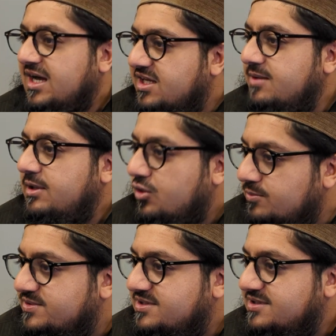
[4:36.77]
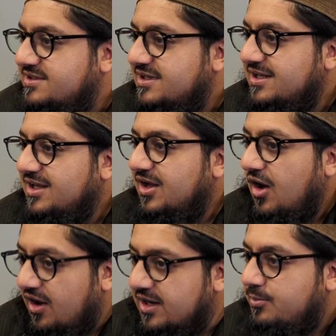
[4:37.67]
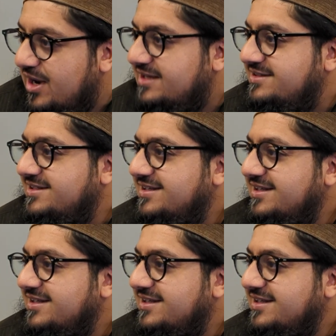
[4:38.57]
Akrim al khubz. Honor bread.